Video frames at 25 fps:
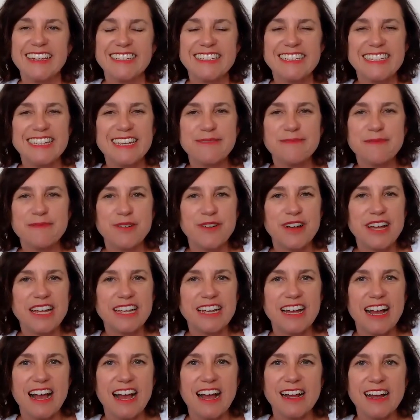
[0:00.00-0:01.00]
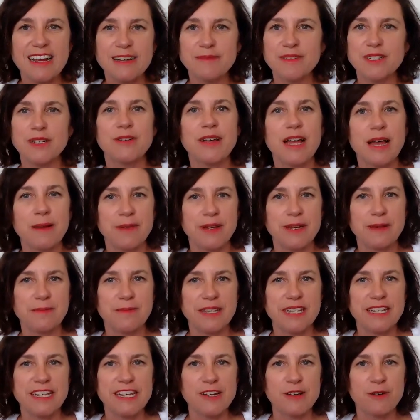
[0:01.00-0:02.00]
Kim Quick. I'm so happy to
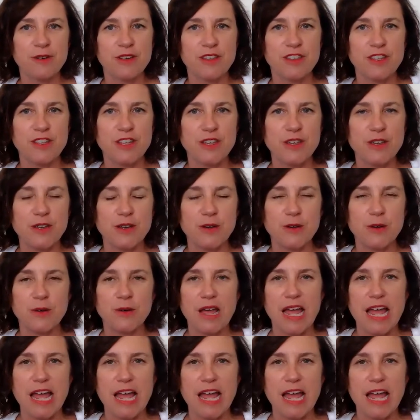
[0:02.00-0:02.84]
be here with you.